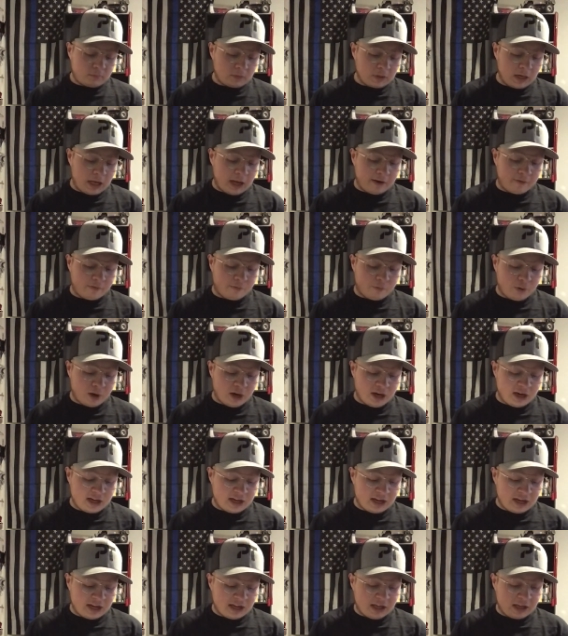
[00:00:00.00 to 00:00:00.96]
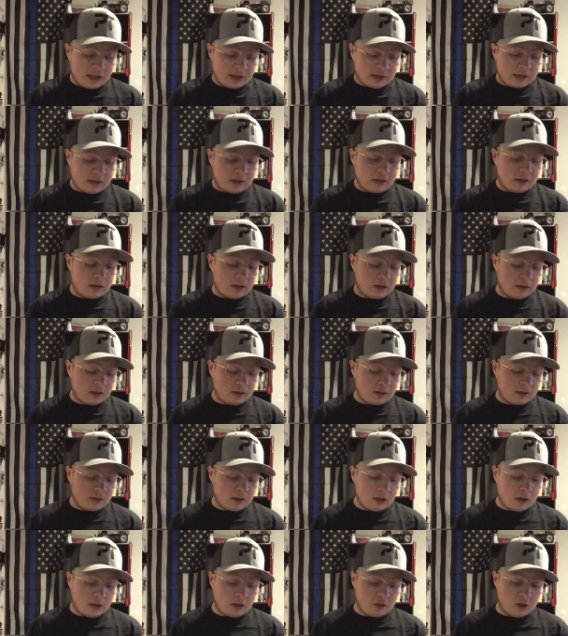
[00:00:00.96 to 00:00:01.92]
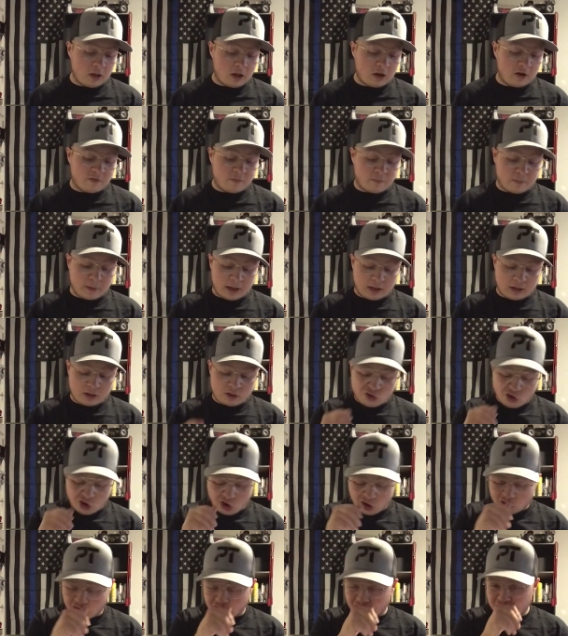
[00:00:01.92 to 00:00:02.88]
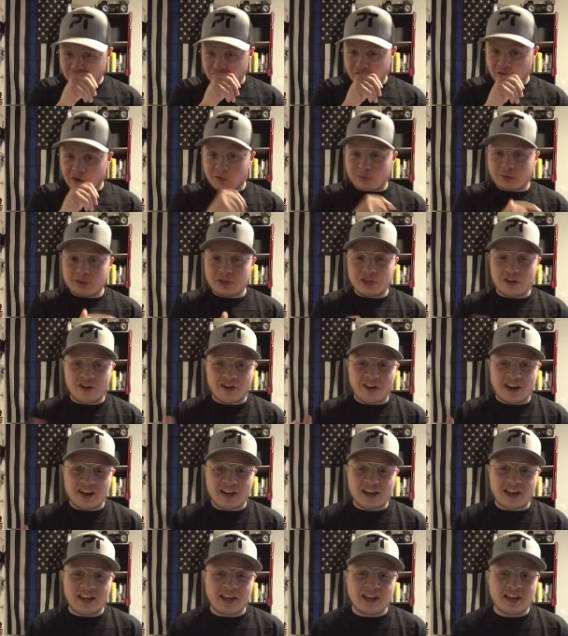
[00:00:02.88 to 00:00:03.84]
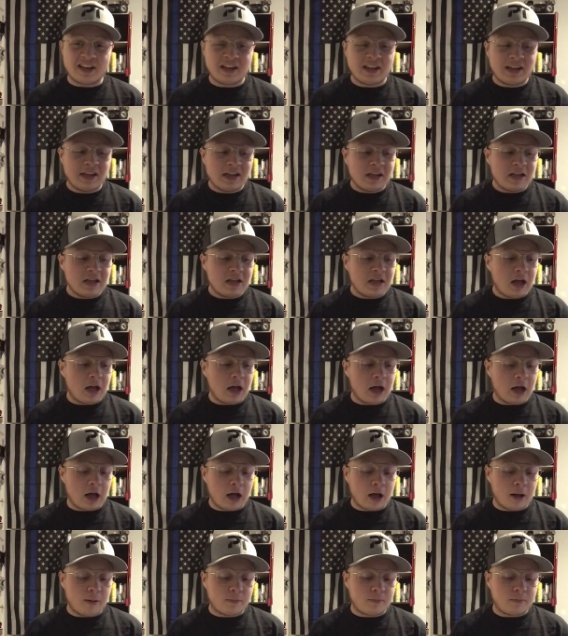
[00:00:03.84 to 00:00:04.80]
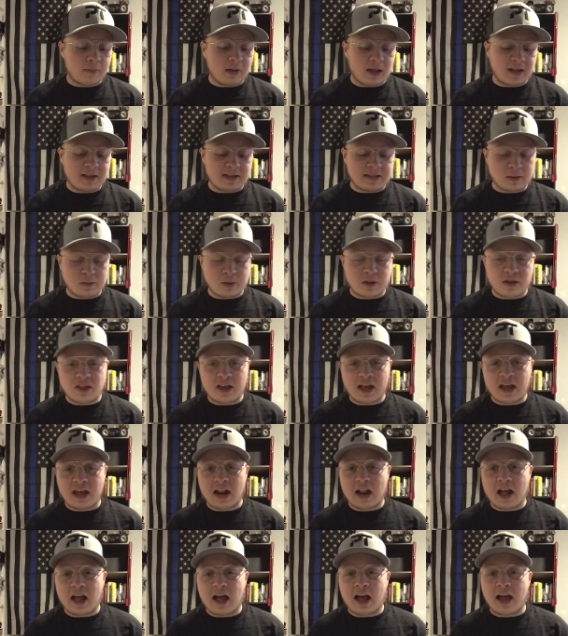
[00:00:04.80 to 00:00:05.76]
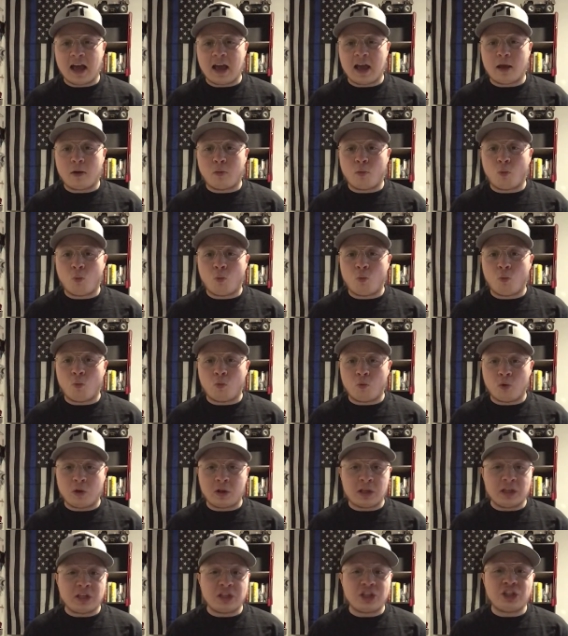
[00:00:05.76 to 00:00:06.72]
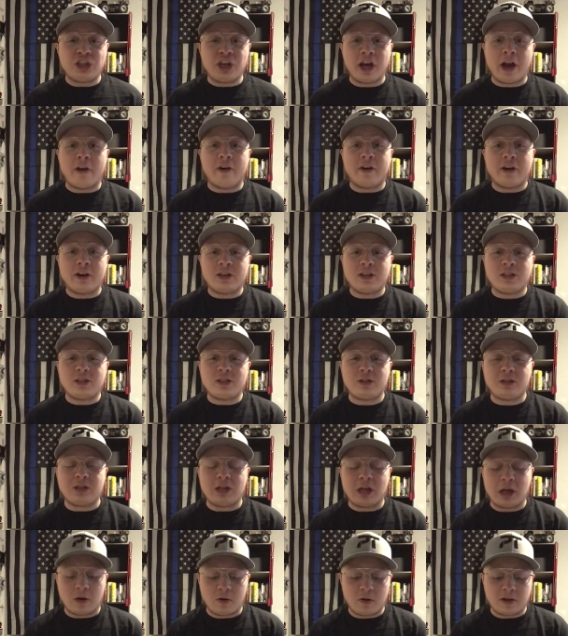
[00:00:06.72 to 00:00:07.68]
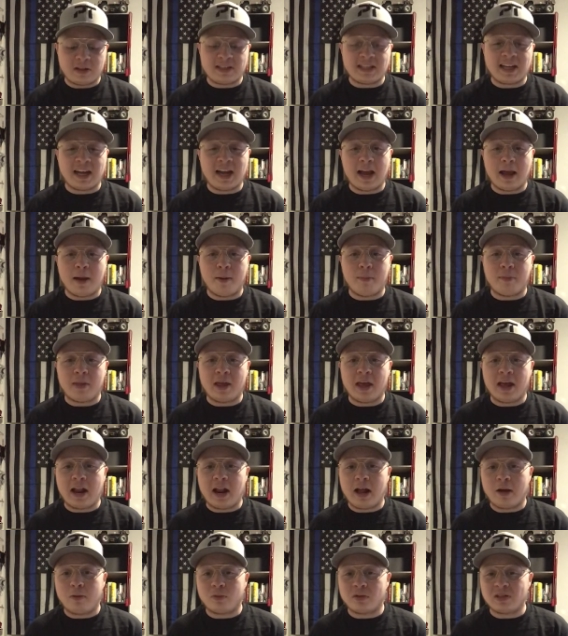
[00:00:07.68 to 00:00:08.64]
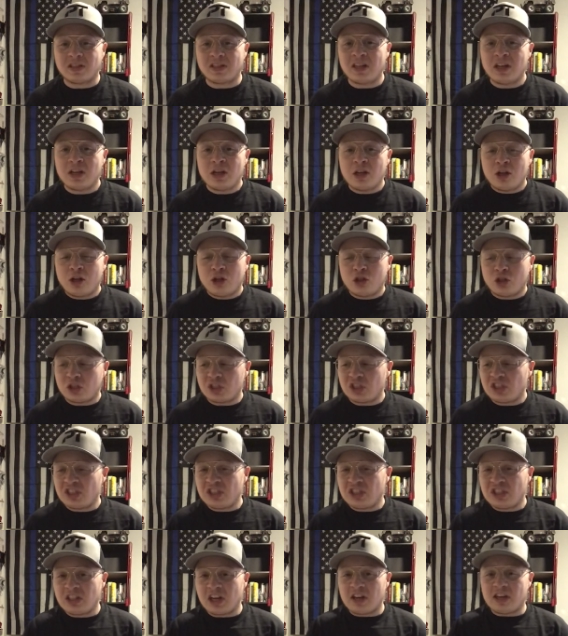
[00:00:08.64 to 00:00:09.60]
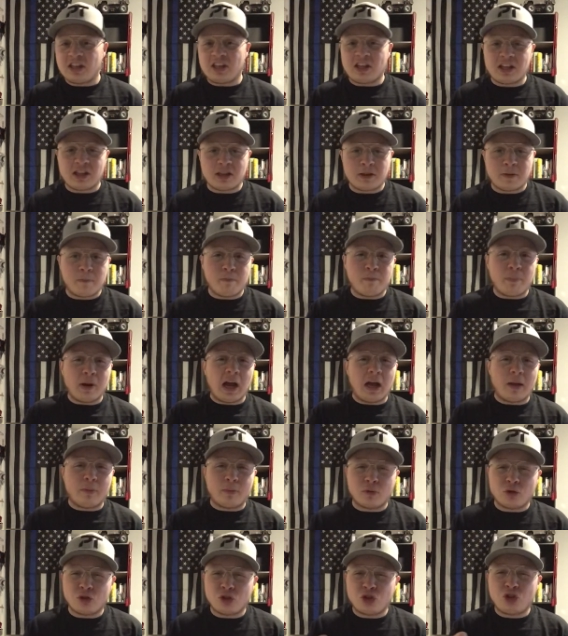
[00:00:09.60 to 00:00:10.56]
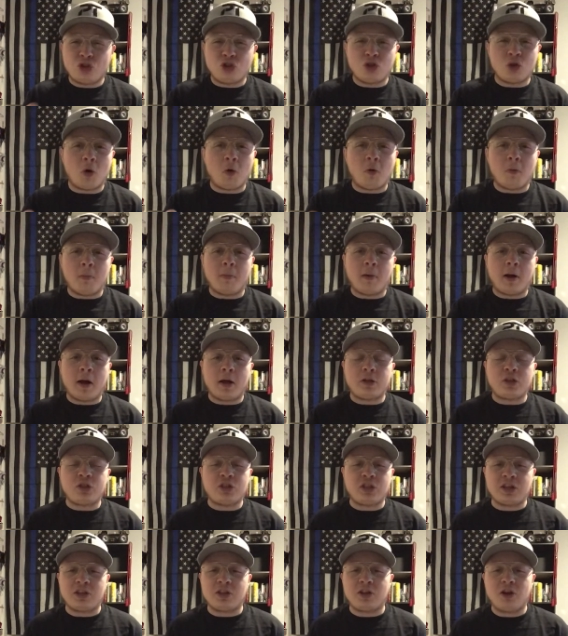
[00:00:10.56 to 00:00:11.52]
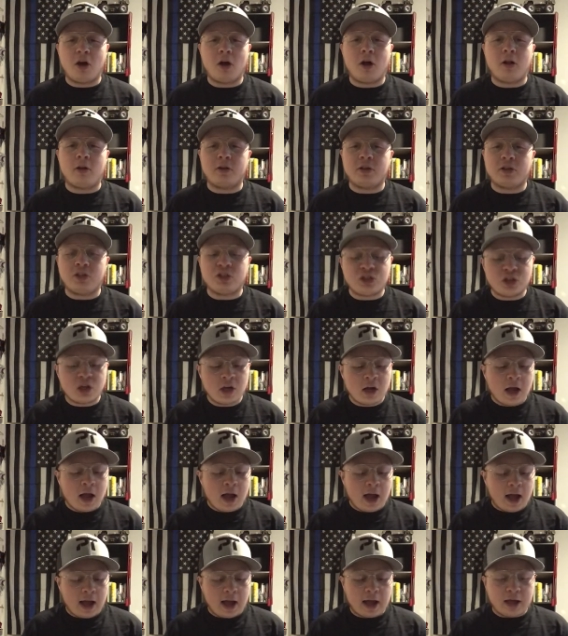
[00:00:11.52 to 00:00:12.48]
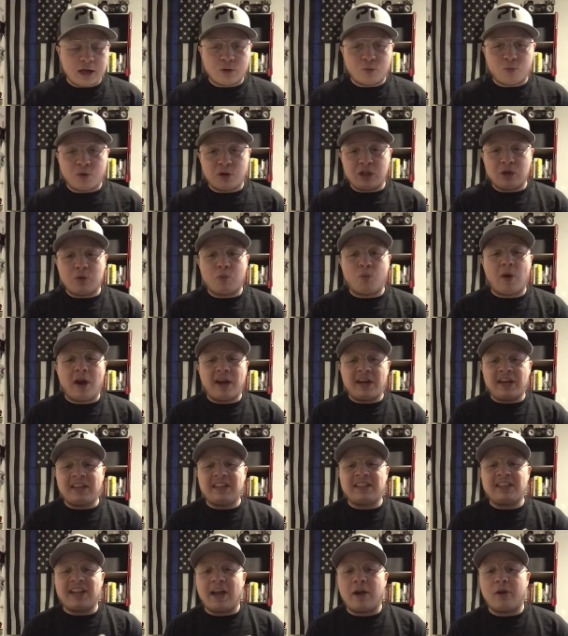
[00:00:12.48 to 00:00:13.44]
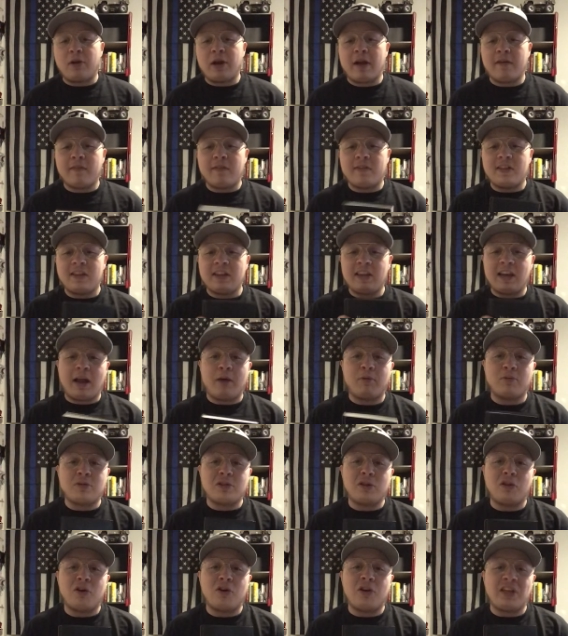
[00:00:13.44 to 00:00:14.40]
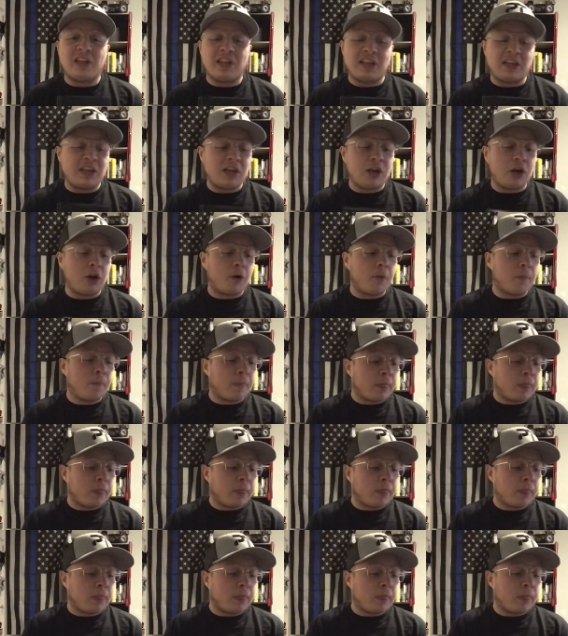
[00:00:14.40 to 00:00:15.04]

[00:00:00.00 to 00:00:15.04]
I've written in it. A lot of my college notes are in it. It's something that I really cherish. A time that I was just studying the Bible so much in college, and really writing down everything I was learning in here.